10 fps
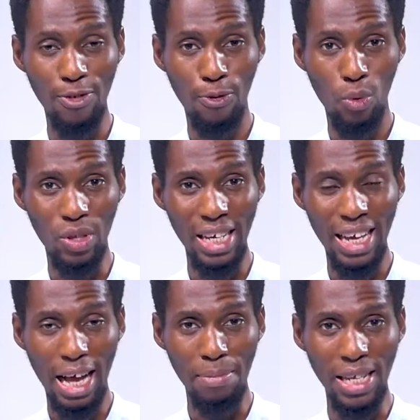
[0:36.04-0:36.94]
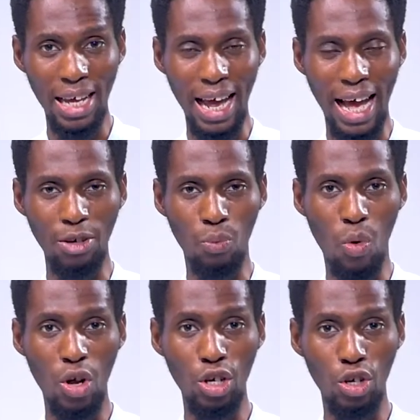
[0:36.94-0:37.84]
40 caps and had
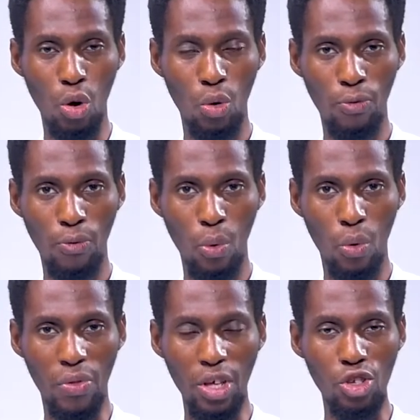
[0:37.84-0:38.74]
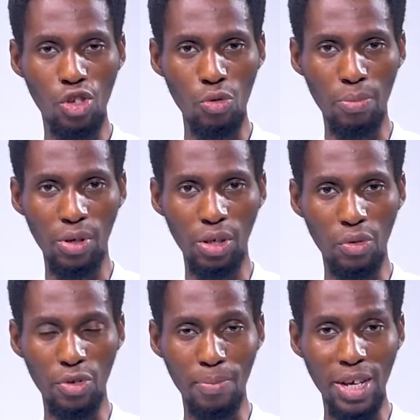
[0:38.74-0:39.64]
one goal for the Super
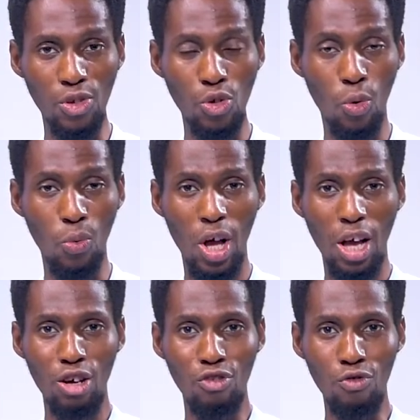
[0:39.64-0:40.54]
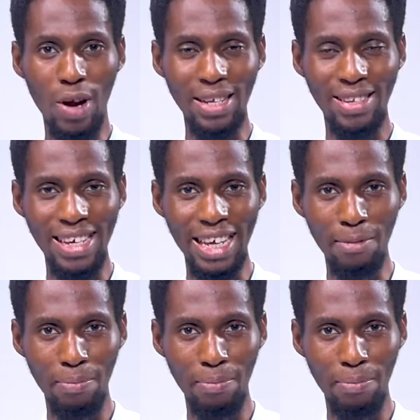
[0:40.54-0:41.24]
Eagles. May so rest in